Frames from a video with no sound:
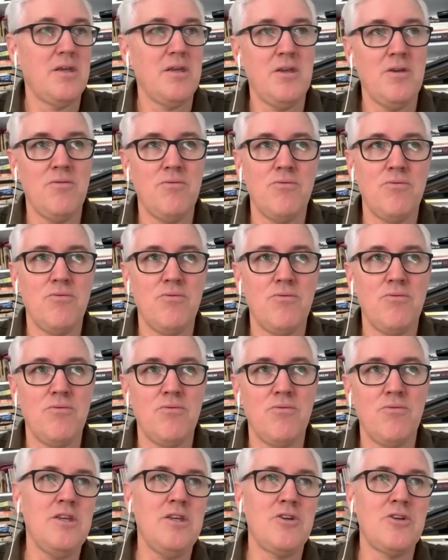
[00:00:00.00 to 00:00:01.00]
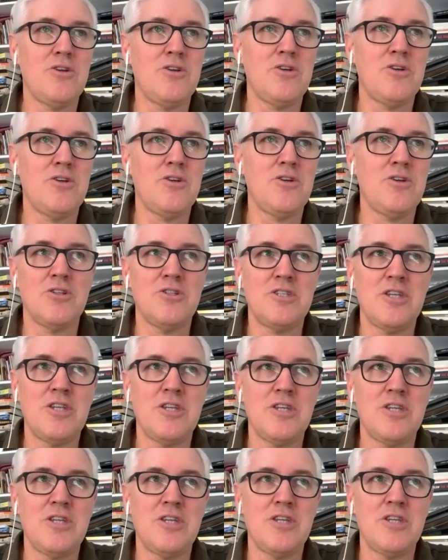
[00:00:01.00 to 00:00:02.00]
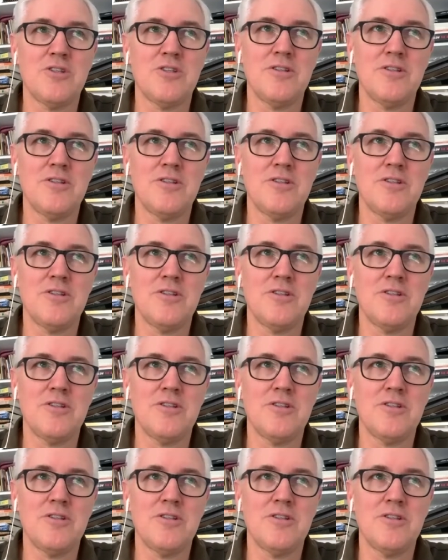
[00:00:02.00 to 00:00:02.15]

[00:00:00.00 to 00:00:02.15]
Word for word: you really you can you can tell a